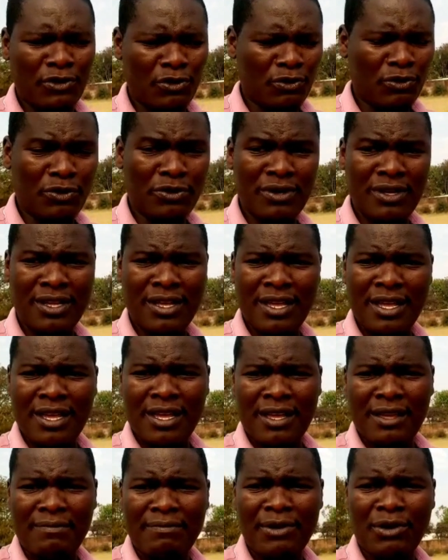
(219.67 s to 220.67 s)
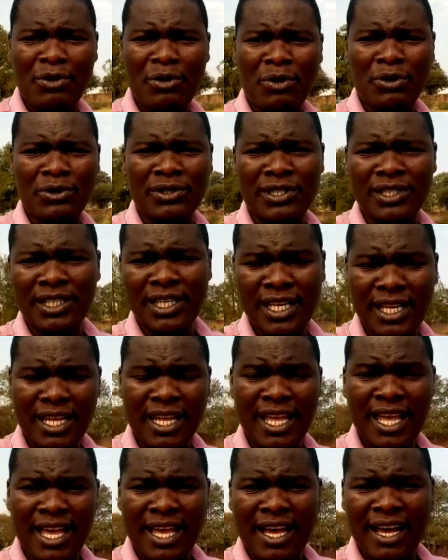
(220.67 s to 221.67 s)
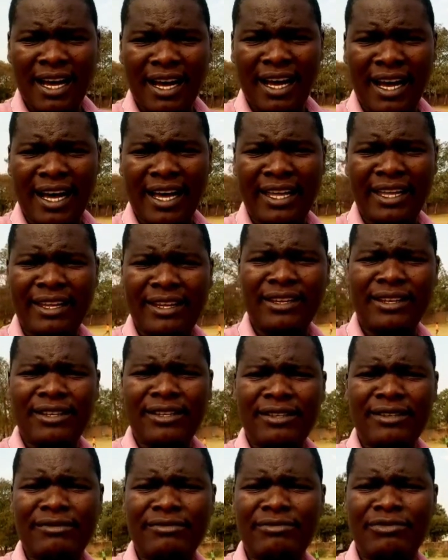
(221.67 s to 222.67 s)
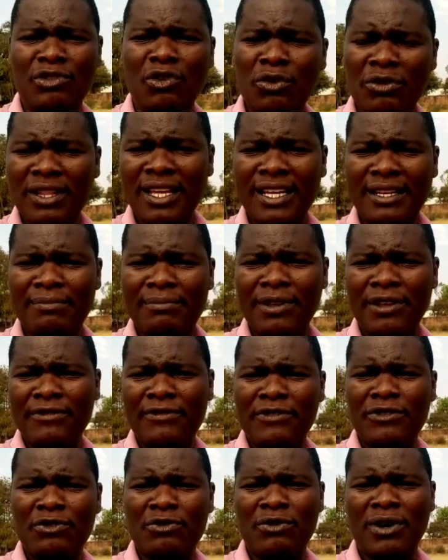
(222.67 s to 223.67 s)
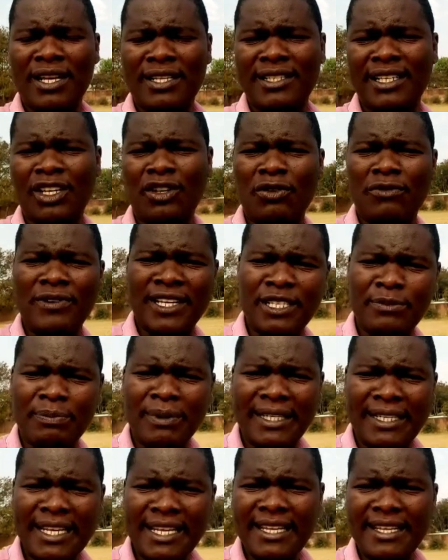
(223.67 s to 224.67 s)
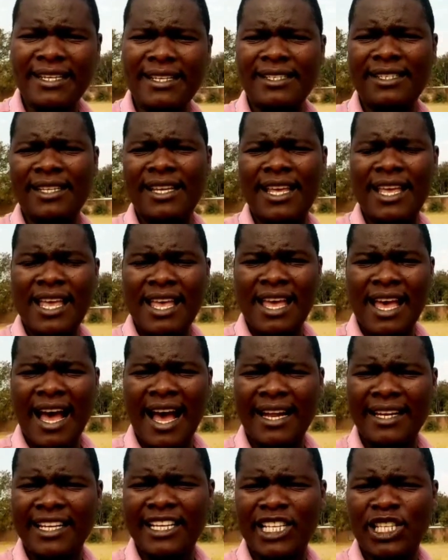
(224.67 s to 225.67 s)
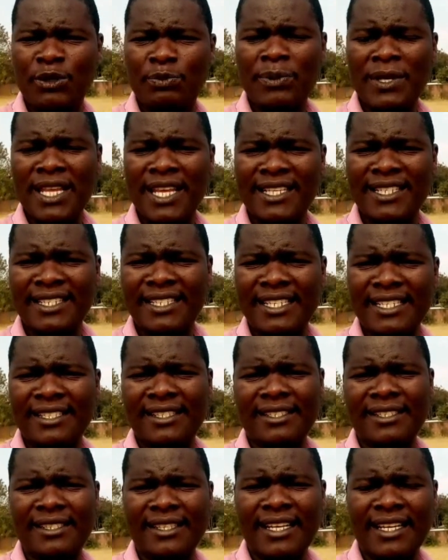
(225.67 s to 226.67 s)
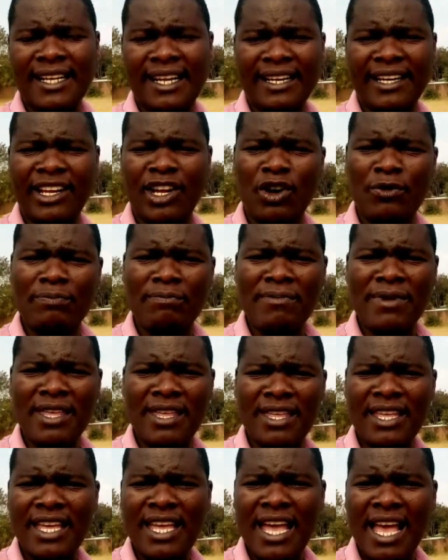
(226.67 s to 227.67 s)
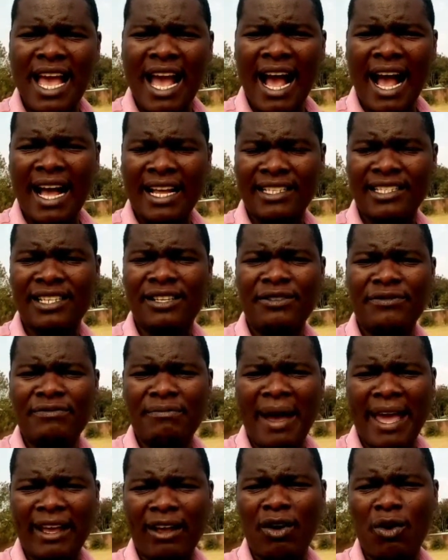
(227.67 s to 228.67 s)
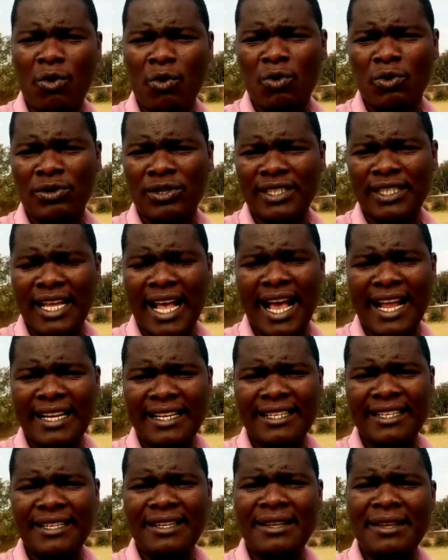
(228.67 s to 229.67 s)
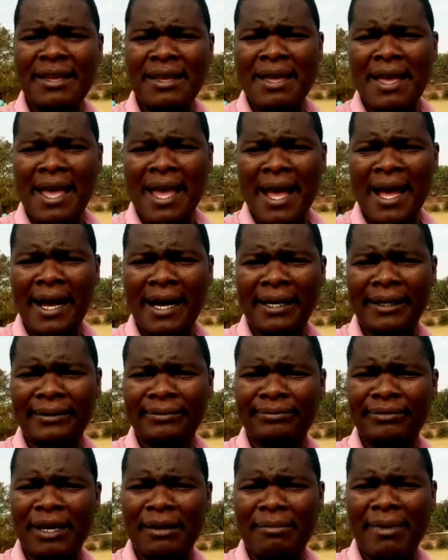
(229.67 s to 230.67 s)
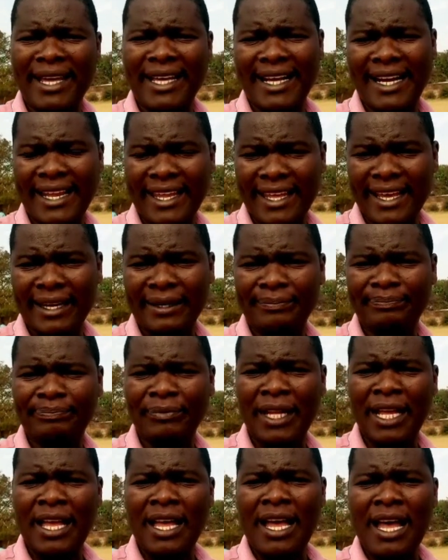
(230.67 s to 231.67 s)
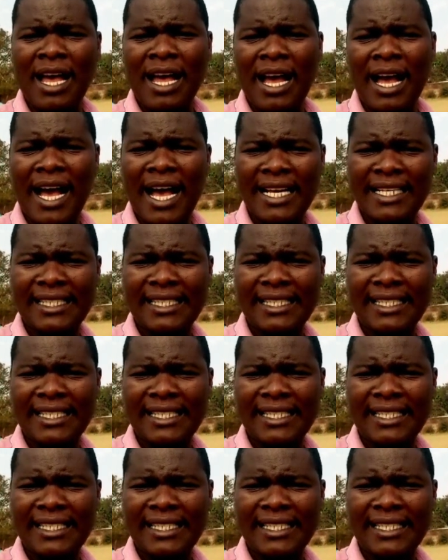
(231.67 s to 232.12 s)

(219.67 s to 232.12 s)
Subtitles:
chose BFU because I know that BFU has a lot of expertise and experienced teachers that can help me achieve my goals and my career.